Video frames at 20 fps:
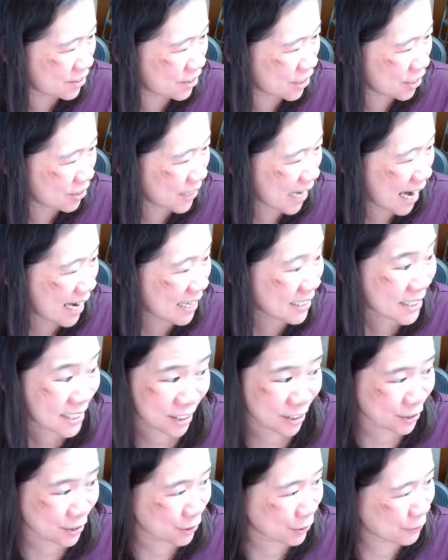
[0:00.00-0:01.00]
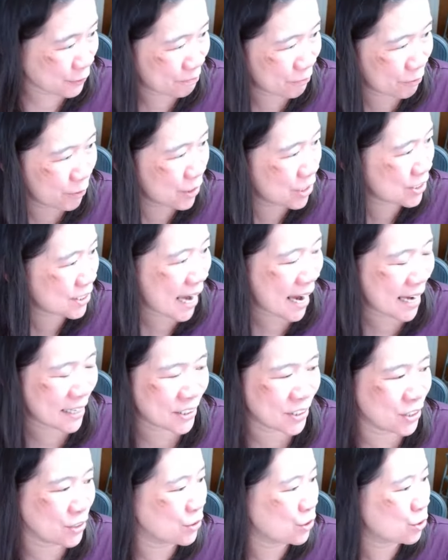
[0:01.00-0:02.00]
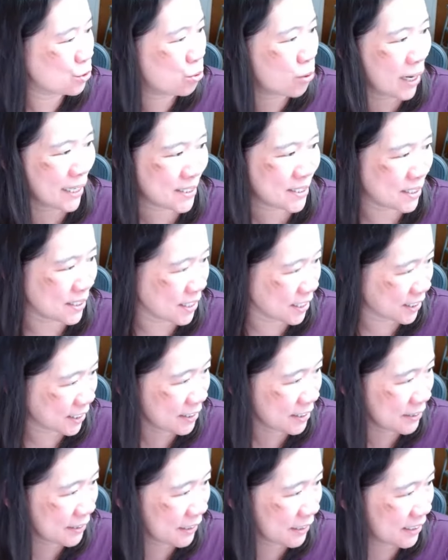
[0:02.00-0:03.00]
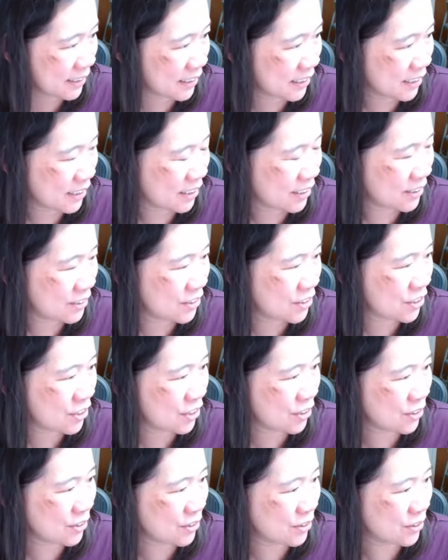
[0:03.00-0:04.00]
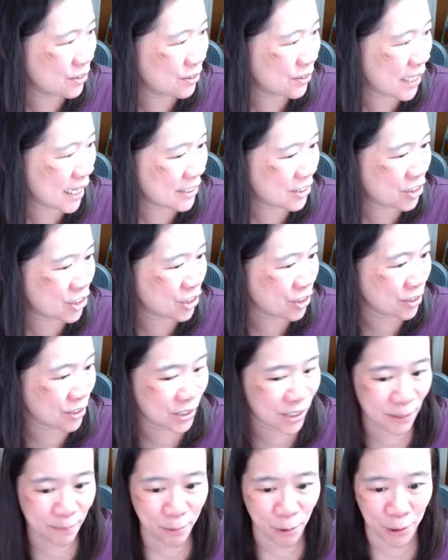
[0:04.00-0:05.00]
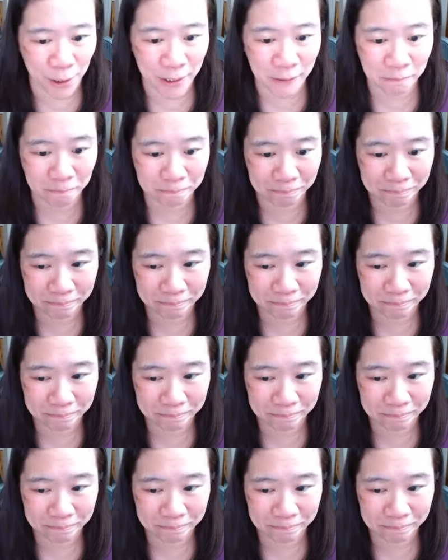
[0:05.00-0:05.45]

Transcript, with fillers: don't ask you, we just ask you twice a year to get your support.